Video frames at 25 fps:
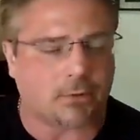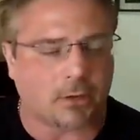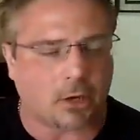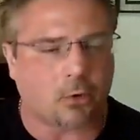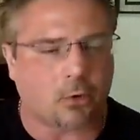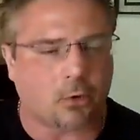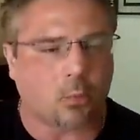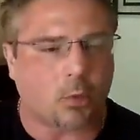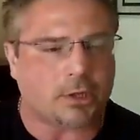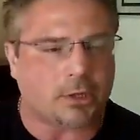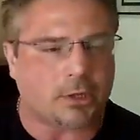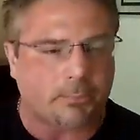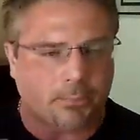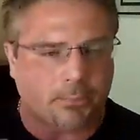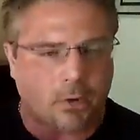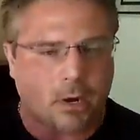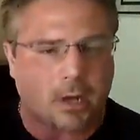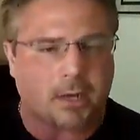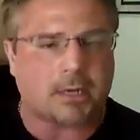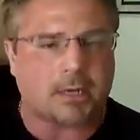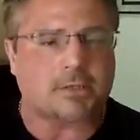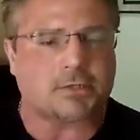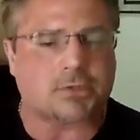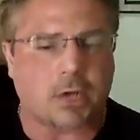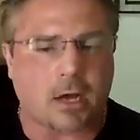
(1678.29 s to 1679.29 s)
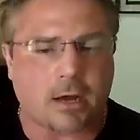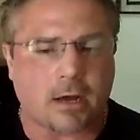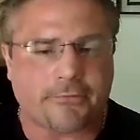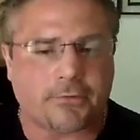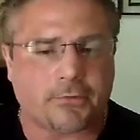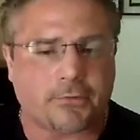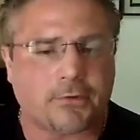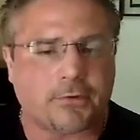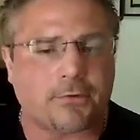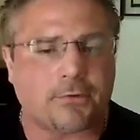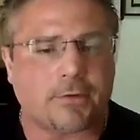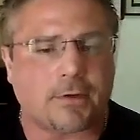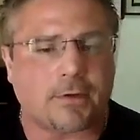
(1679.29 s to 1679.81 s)
Learn what the products
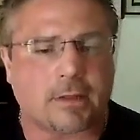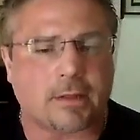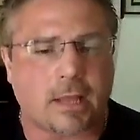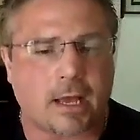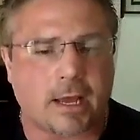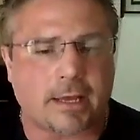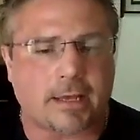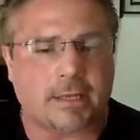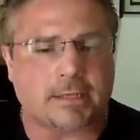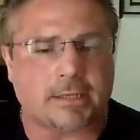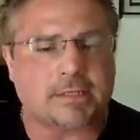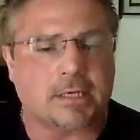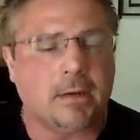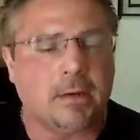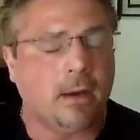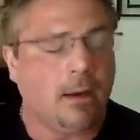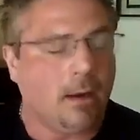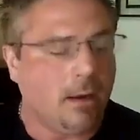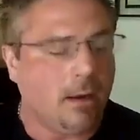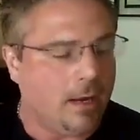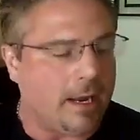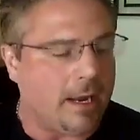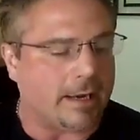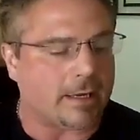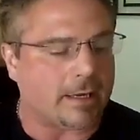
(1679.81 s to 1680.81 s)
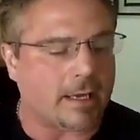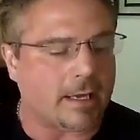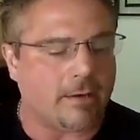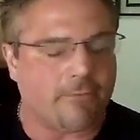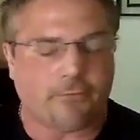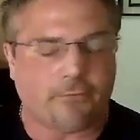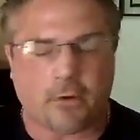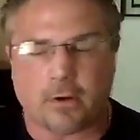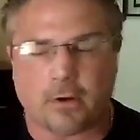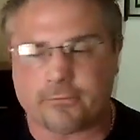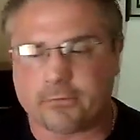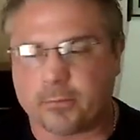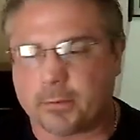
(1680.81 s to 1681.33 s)
offer to the clients and get
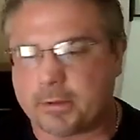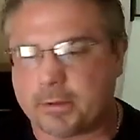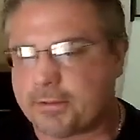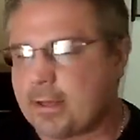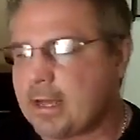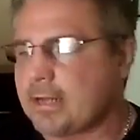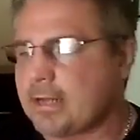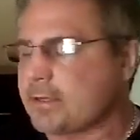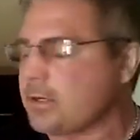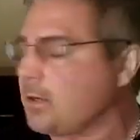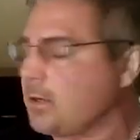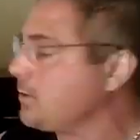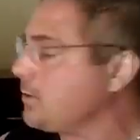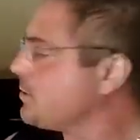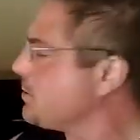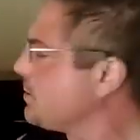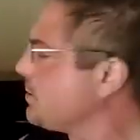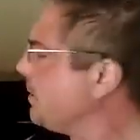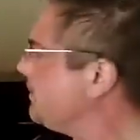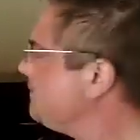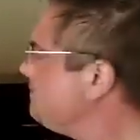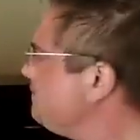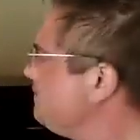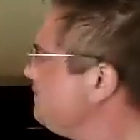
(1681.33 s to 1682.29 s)
involved with that also.